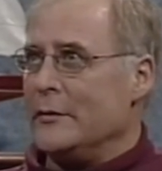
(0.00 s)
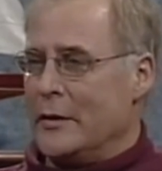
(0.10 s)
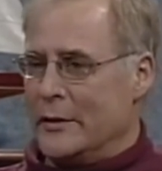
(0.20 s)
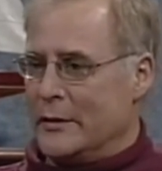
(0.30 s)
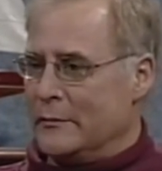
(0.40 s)

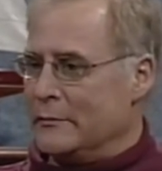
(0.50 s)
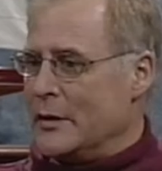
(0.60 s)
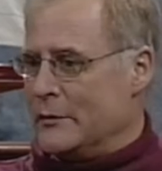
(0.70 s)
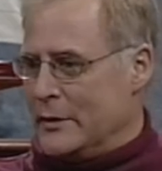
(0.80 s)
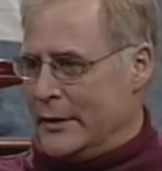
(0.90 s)
uh,
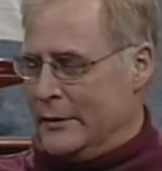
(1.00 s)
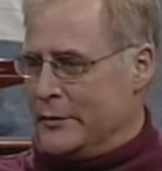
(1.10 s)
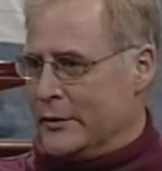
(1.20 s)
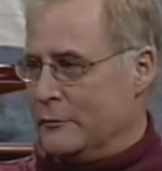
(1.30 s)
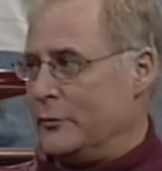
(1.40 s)
an
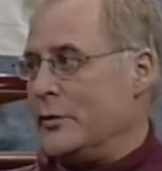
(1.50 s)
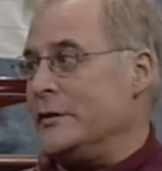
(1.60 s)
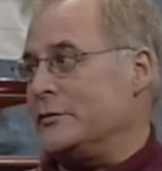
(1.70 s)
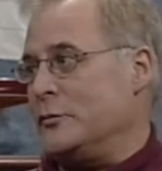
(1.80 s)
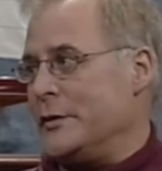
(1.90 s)
evening of
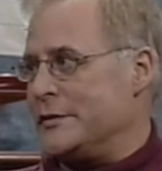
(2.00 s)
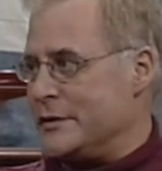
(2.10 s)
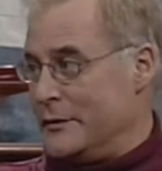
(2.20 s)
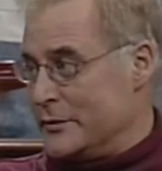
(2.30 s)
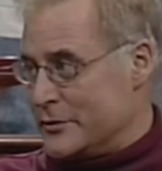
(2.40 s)
voice with
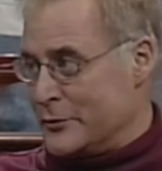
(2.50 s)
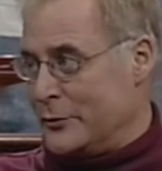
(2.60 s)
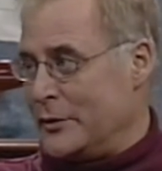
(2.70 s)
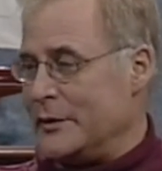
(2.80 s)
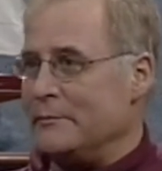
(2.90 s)
Stephen
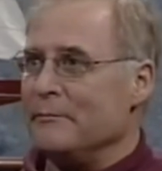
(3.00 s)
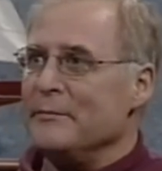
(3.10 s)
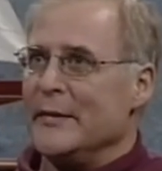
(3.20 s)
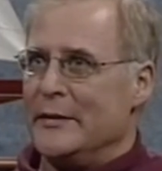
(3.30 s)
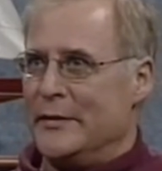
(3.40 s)
Stoll, and
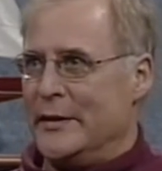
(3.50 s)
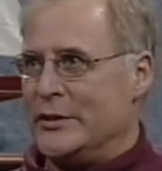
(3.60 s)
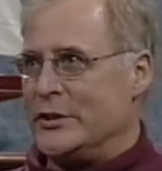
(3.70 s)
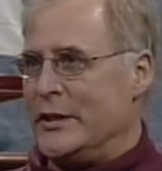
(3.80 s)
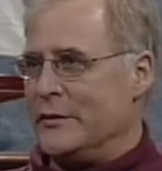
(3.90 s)
they
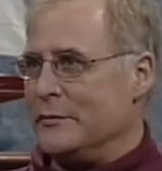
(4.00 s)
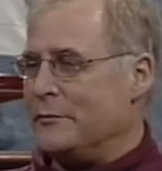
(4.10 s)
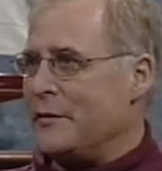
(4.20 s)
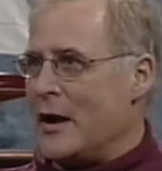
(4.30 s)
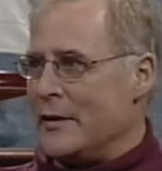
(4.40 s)
shared
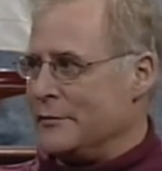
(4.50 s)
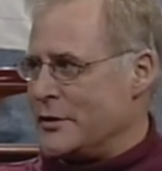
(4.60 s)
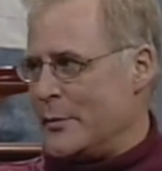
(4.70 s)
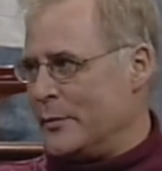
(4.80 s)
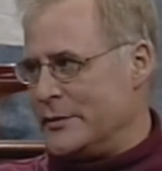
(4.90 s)
five
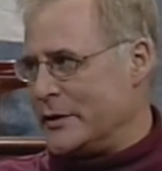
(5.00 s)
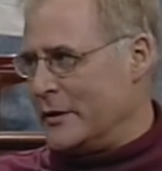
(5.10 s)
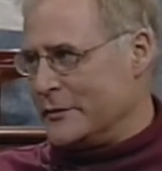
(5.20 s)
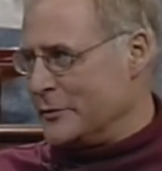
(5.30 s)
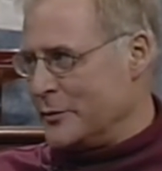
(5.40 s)
chamber music
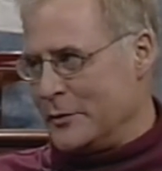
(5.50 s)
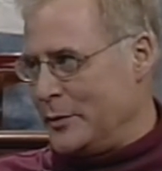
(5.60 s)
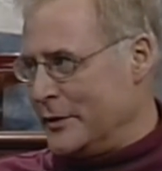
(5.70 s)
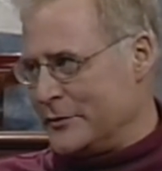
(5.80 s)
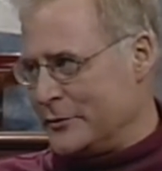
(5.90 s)
concerts with the
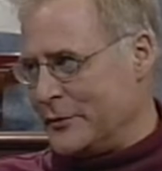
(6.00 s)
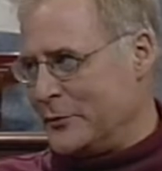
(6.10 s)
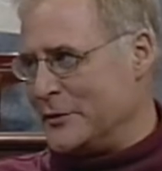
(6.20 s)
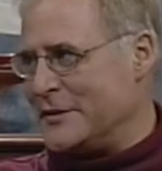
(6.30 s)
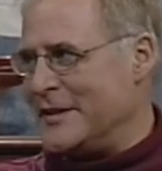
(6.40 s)
Blair String
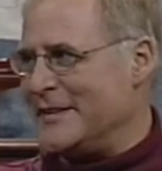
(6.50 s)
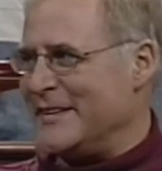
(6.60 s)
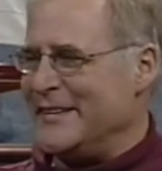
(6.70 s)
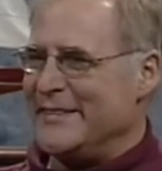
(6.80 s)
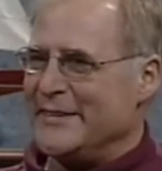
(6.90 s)
Quartet,
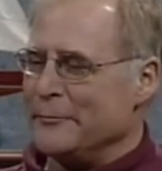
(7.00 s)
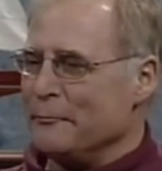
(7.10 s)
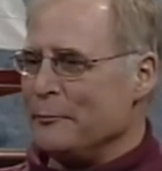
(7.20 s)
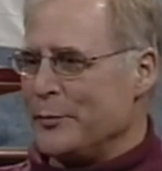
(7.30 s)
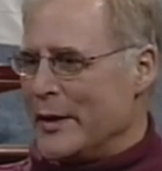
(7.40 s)
and
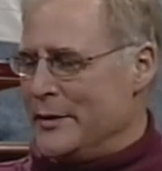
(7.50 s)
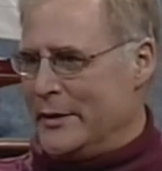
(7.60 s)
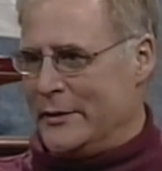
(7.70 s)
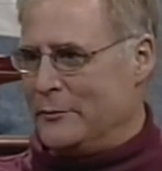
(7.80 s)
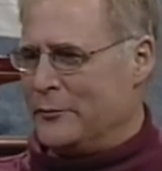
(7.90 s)
they
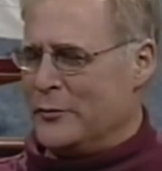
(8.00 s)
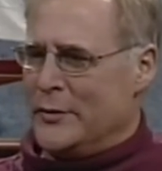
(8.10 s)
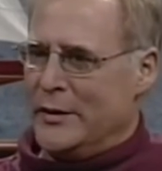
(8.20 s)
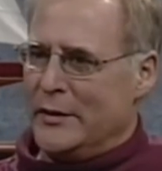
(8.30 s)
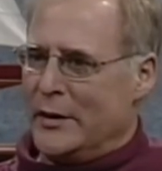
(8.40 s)
did
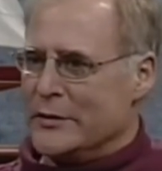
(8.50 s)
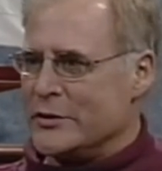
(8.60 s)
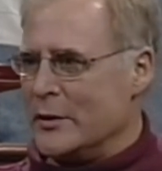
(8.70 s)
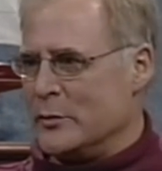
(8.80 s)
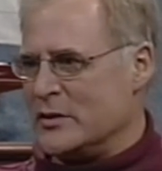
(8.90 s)
free
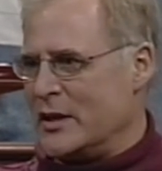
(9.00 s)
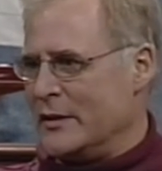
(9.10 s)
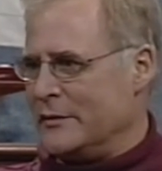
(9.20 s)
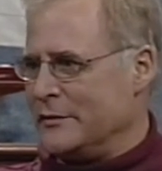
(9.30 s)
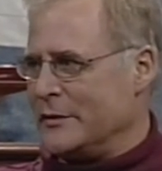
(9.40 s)
lunchtime
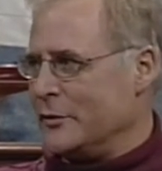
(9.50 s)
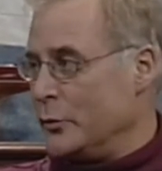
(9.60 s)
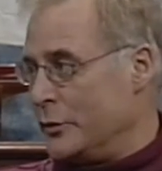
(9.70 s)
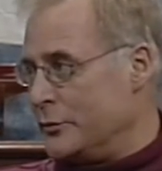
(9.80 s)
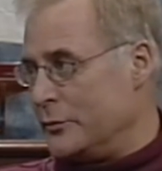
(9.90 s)
recitals at the
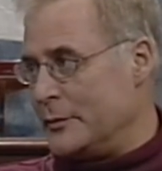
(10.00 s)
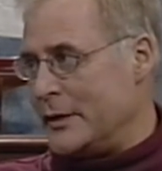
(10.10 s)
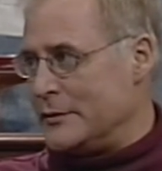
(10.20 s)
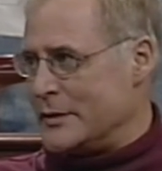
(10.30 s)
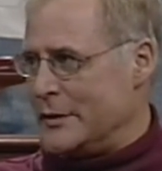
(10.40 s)
Wood Room
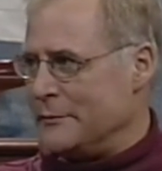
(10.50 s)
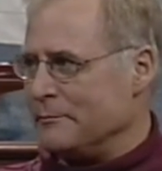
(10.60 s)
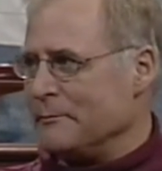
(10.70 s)
downtown.